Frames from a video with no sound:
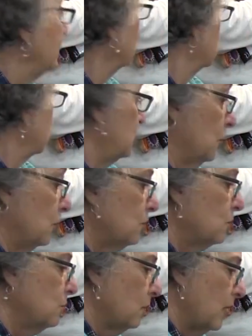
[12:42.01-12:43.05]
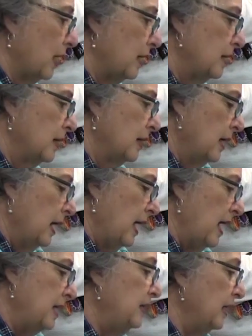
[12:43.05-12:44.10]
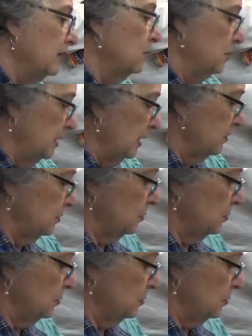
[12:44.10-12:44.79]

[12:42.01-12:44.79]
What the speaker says: Now it's a charcoal gray and yellow in the other